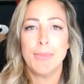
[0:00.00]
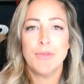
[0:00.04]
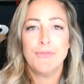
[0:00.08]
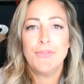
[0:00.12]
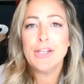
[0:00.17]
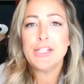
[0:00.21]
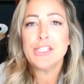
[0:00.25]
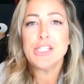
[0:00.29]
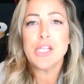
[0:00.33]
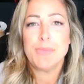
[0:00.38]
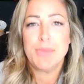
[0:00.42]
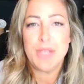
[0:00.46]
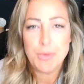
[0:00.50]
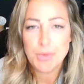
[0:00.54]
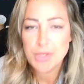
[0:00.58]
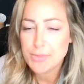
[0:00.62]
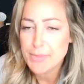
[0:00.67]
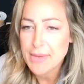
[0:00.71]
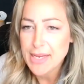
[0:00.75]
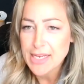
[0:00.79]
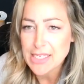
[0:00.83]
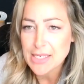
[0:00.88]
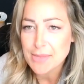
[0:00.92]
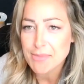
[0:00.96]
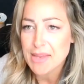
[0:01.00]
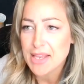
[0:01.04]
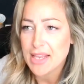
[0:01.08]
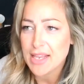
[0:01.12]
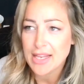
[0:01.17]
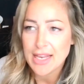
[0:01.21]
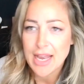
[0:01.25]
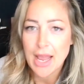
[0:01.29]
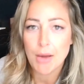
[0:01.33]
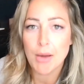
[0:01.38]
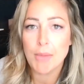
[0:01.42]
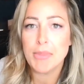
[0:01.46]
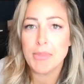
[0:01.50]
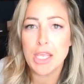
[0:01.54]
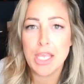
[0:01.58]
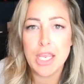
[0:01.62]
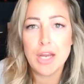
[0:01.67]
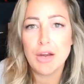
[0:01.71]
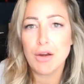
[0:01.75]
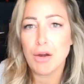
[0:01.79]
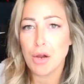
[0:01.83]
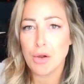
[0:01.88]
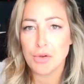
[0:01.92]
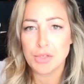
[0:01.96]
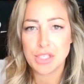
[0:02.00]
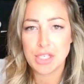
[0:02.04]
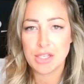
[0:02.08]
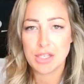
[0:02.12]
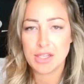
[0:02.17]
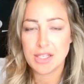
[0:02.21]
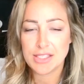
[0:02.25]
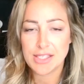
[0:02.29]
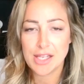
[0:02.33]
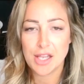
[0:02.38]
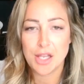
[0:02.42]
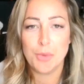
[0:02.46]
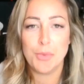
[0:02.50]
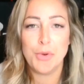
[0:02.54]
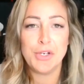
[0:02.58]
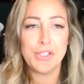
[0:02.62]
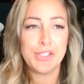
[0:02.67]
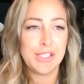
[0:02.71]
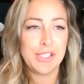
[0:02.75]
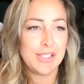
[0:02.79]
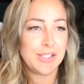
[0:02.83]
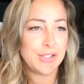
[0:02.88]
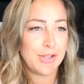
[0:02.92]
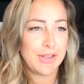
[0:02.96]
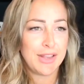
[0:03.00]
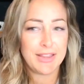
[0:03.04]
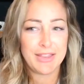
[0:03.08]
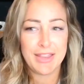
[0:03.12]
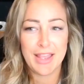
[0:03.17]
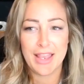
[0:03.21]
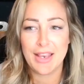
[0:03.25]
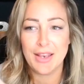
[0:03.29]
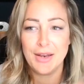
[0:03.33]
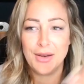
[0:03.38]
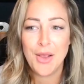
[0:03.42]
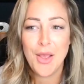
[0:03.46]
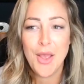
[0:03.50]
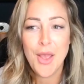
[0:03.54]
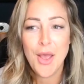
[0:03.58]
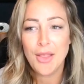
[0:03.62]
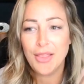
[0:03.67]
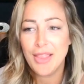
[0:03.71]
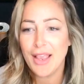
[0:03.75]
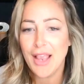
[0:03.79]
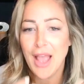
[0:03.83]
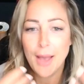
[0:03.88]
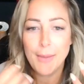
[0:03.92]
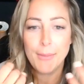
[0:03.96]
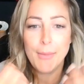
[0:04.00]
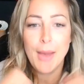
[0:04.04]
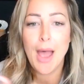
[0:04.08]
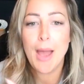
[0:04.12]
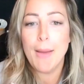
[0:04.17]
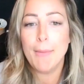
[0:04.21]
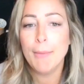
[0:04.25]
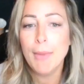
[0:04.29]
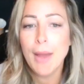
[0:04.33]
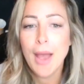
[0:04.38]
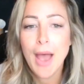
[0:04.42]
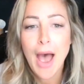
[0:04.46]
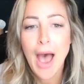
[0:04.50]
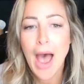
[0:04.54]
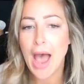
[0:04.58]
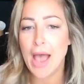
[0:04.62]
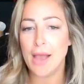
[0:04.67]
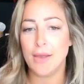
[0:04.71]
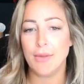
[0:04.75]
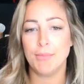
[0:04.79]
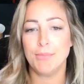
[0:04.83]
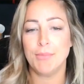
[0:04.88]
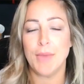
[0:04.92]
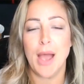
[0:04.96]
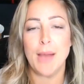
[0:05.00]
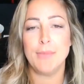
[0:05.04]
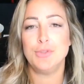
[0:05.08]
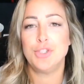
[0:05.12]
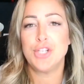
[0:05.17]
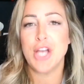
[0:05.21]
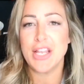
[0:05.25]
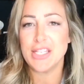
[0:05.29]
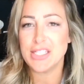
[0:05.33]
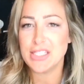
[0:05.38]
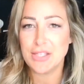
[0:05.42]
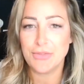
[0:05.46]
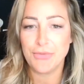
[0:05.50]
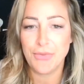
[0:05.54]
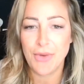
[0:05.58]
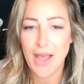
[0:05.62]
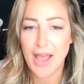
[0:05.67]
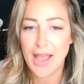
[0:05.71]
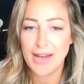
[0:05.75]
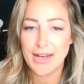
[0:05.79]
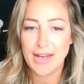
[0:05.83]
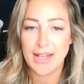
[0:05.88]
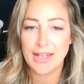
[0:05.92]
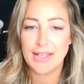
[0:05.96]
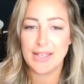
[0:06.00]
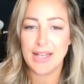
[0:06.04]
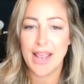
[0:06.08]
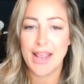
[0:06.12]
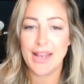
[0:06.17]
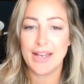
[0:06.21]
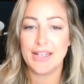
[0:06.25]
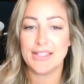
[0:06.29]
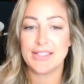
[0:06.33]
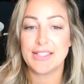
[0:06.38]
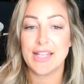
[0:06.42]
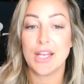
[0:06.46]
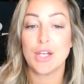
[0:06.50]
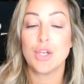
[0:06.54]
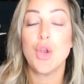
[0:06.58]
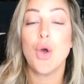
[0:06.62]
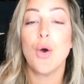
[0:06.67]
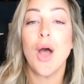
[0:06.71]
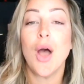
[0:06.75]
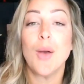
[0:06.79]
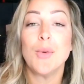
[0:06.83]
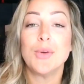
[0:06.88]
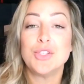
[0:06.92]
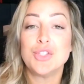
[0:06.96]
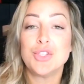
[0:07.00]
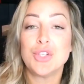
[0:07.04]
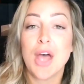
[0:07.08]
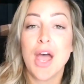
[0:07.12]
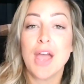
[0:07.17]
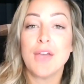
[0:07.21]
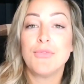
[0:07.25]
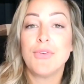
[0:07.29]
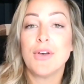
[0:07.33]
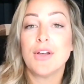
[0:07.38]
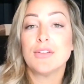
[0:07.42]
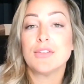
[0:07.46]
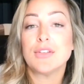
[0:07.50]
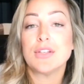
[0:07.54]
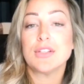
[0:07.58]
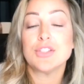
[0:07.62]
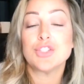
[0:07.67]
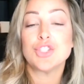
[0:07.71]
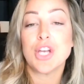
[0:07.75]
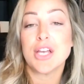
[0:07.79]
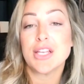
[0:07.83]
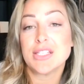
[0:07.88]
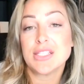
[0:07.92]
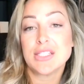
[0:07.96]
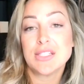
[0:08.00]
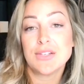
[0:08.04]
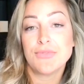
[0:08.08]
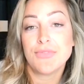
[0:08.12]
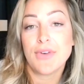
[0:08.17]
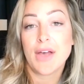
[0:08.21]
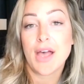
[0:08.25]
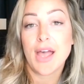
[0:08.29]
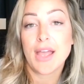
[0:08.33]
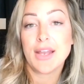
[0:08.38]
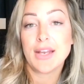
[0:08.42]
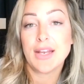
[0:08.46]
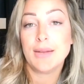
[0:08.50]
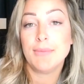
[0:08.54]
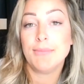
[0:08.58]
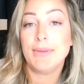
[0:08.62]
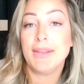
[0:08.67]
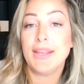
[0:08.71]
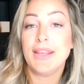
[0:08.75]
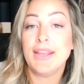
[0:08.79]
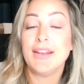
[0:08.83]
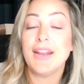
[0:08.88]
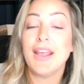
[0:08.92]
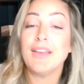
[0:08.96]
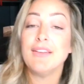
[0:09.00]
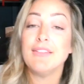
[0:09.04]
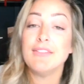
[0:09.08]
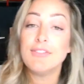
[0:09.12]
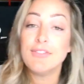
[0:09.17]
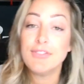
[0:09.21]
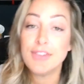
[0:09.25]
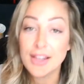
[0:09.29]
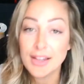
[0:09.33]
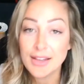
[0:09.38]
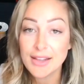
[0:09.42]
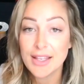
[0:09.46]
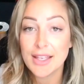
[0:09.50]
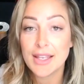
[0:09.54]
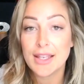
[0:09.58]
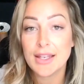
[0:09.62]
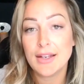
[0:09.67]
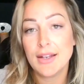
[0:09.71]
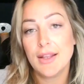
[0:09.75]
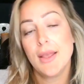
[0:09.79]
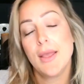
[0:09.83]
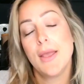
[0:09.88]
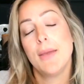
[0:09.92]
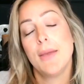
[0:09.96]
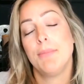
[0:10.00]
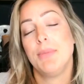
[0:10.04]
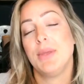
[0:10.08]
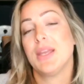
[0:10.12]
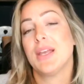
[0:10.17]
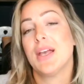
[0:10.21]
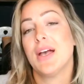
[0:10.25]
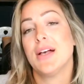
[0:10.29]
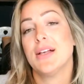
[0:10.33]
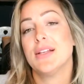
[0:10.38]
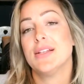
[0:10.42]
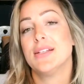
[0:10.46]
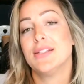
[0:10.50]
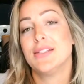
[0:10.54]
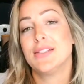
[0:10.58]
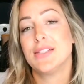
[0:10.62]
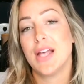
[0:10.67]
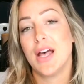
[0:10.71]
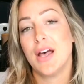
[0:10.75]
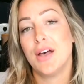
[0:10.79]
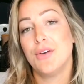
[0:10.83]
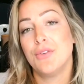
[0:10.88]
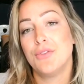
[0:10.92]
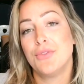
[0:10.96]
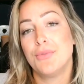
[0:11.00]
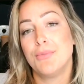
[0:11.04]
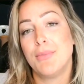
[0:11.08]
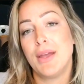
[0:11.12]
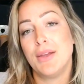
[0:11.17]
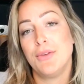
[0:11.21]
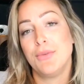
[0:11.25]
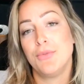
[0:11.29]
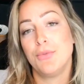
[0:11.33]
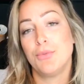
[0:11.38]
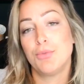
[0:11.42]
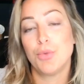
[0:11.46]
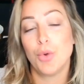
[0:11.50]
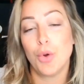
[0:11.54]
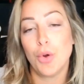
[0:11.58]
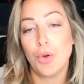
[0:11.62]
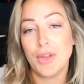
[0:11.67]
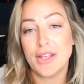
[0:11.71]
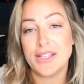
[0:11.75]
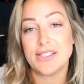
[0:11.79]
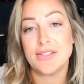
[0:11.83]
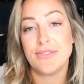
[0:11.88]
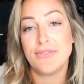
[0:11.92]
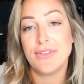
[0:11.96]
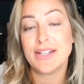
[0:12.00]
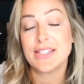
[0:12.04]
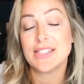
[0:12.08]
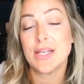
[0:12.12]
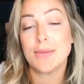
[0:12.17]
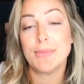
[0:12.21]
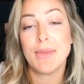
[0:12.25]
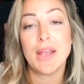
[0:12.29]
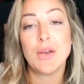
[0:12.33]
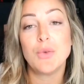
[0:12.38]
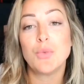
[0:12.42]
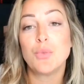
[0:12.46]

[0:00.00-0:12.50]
I'm the victim. He was mean to me, and now I'm the hero to this other person, so that they could, like, I'm justified. And it's like, no, I felt justified in being a villain because of my role as a victim.